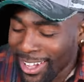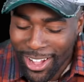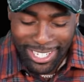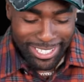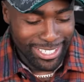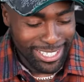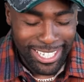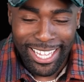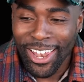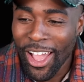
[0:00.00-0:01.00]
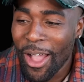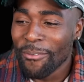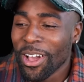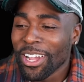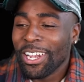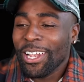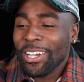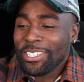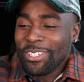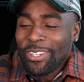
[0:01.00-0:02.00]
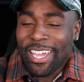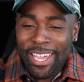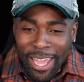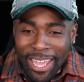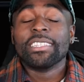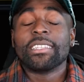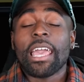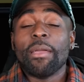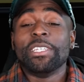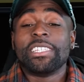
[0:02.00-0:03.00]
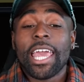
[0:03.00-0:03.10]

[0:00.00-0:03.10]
guys, like, I'm not gonna lie to you, yeah. This game is